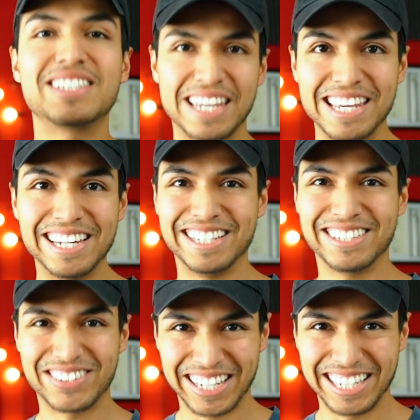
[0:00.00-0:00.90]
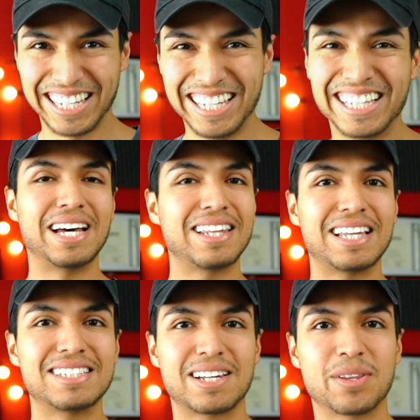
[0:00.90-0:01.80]
eat it, okay? Now that
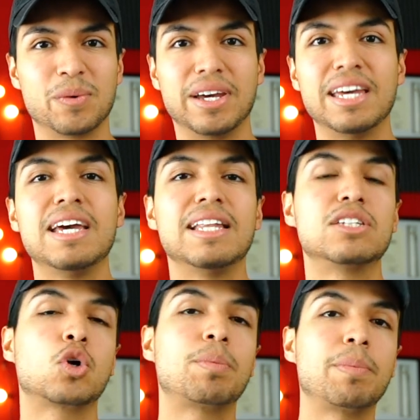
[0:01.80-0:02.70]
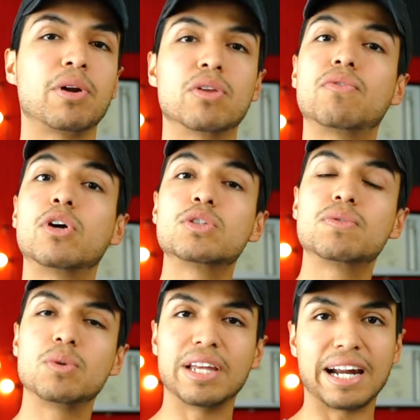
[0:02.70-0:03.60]
that's out of the way, let's go prepare the first
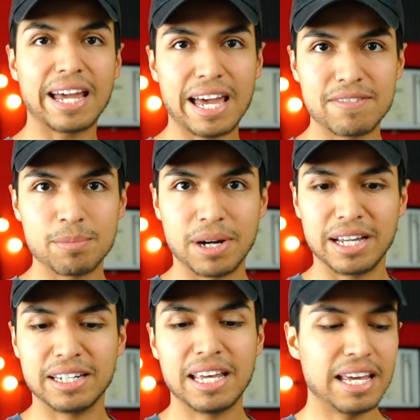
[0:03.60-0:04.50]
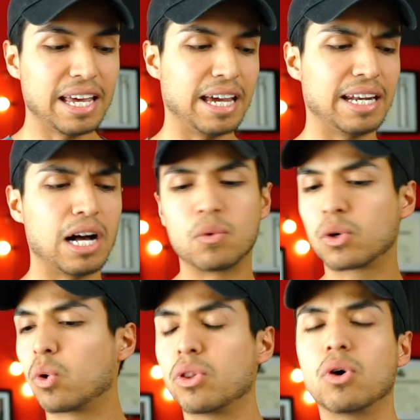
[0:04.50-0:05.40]
food that I have in mind, and I'll
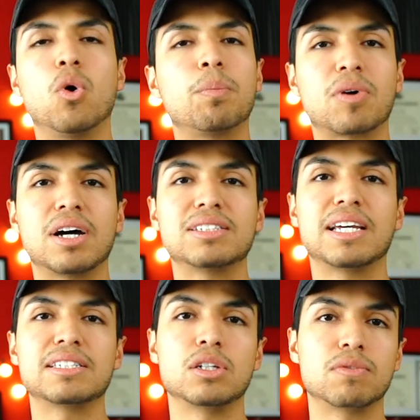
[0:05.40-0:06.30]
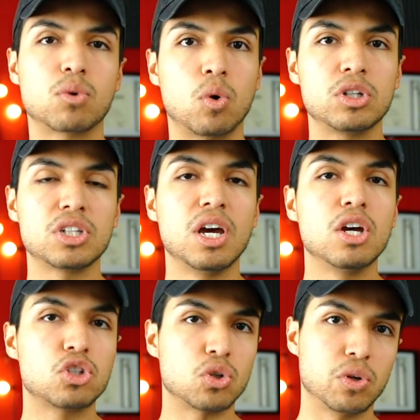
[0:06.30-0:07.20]
record the whole process and of course
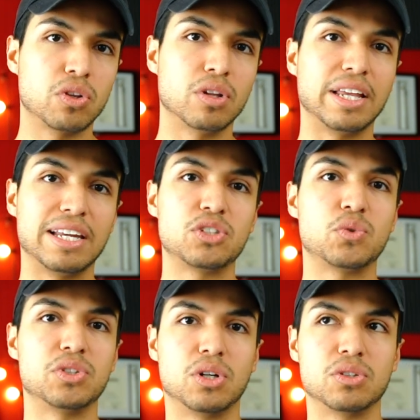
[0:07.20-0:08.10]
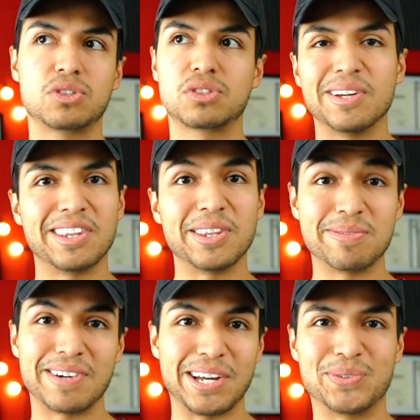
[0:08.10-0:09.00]
show you the latest results, the
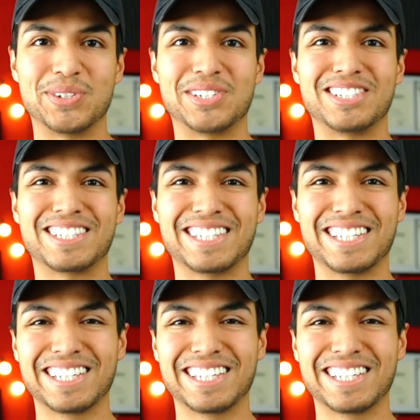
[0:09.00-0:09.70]
final results.